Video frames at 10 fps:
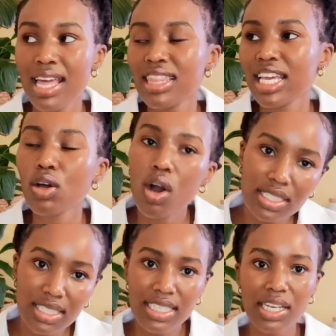they'll
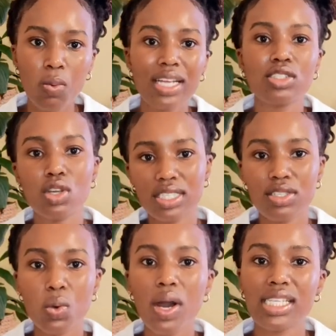constantly want
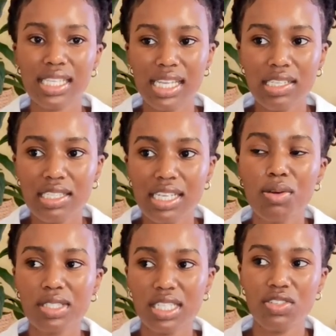doctors who are skilled in
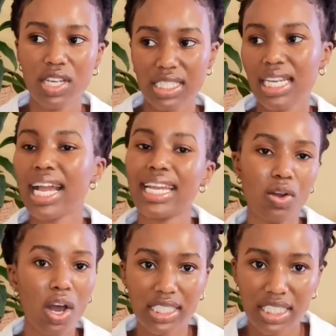obstetrics and
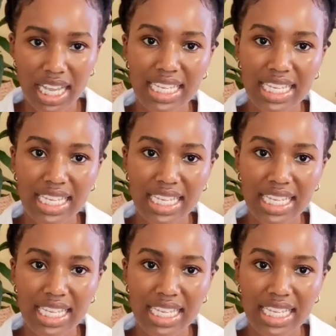gynecology,